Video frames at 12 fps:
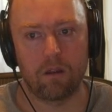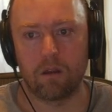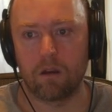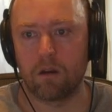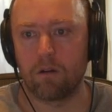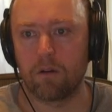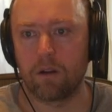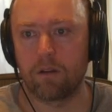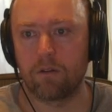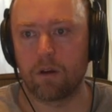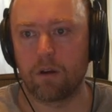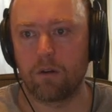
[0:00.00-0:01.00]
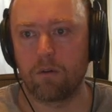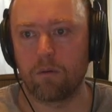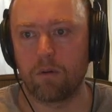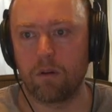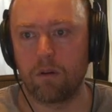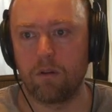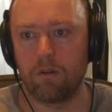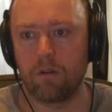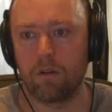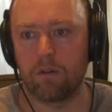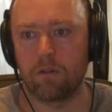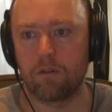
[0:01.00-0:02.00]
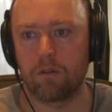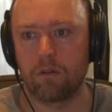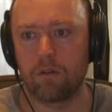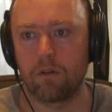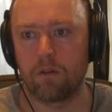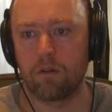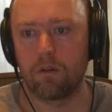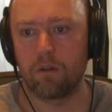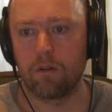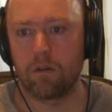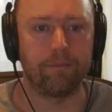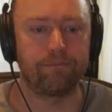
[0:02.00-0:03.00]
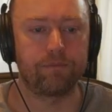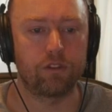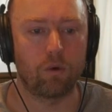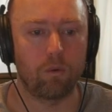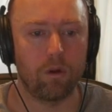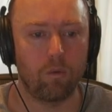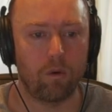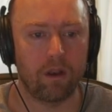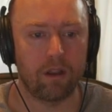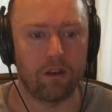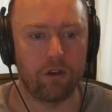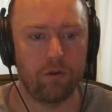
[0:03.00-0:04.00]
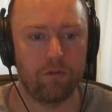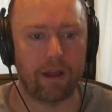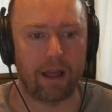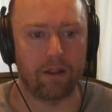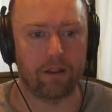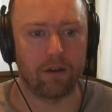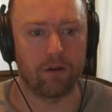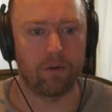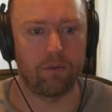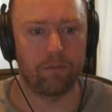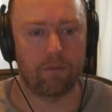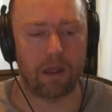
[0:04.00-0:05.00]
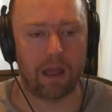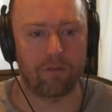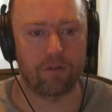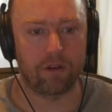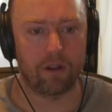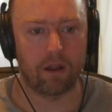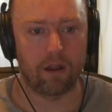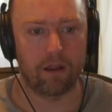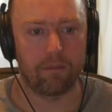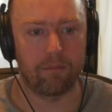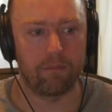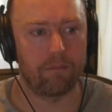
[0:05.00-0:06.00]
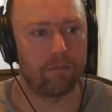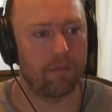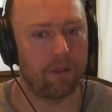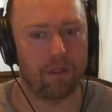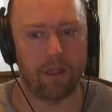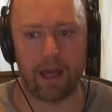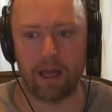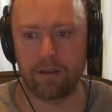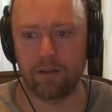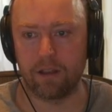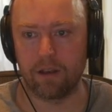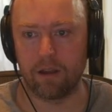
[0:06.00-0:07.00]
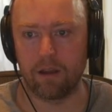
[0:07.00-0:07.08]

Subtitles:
All right, so how do we want to do this? So we'll want a new value every time that it